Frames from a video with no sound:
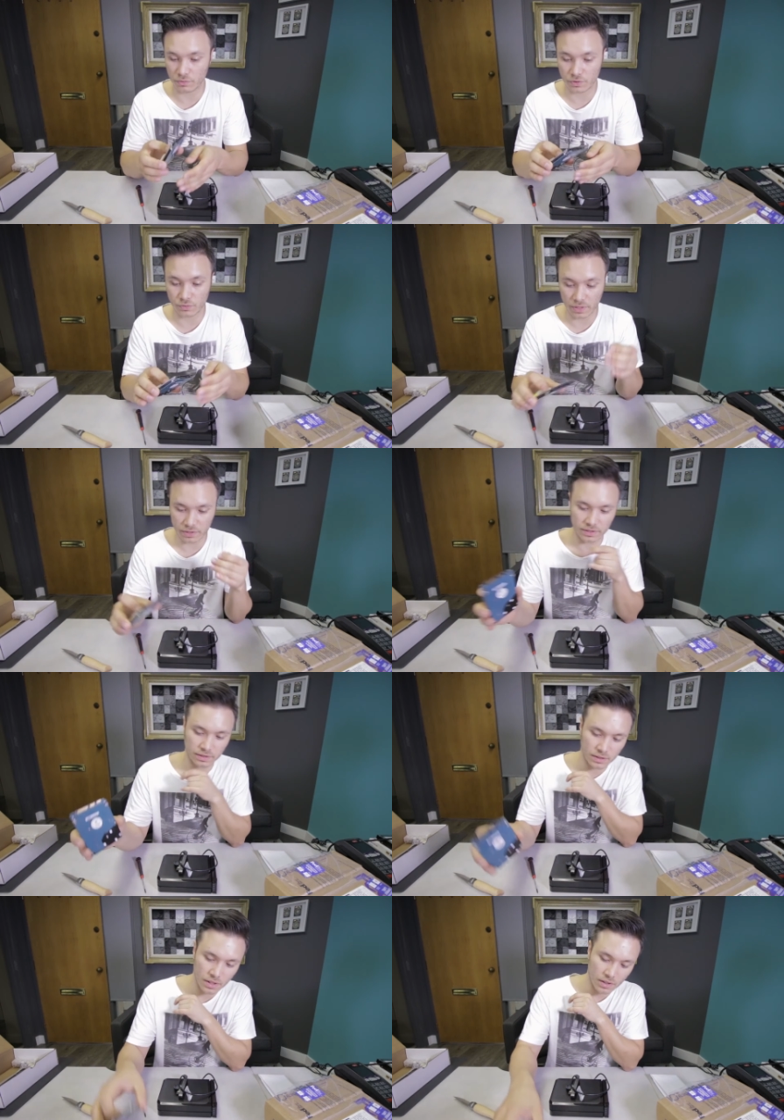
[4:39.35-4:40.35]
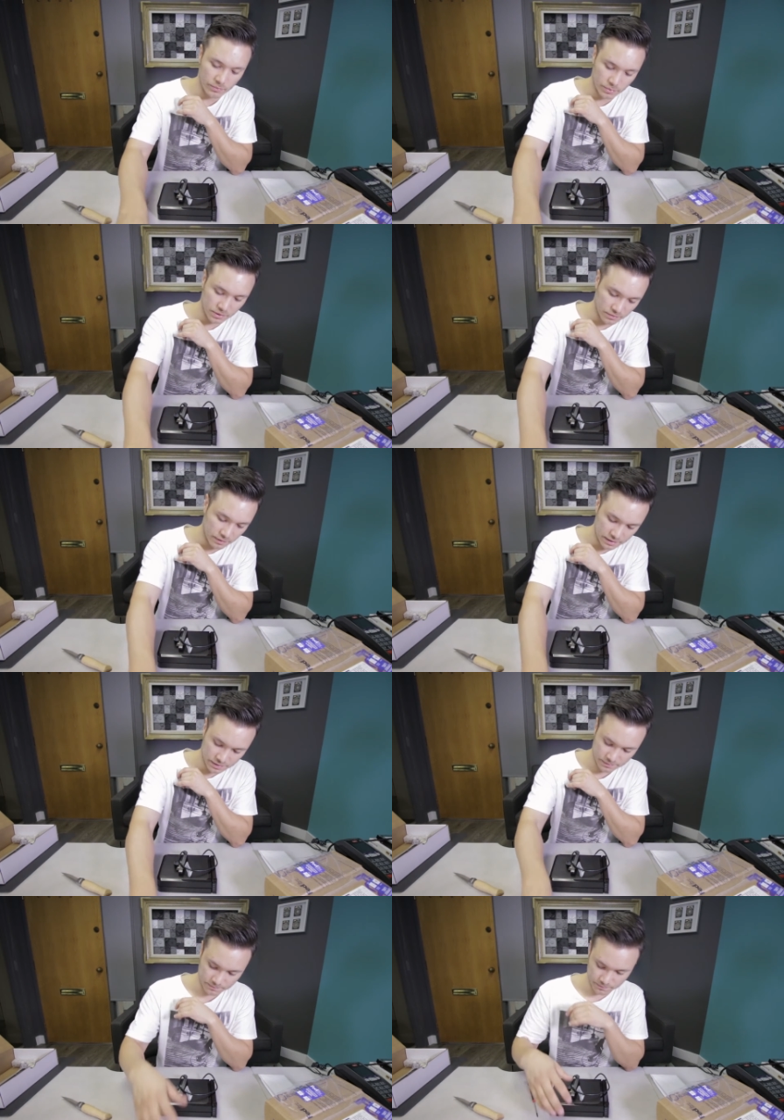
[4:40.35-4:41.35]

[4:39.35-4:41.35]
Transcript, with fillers: we do anything with the device.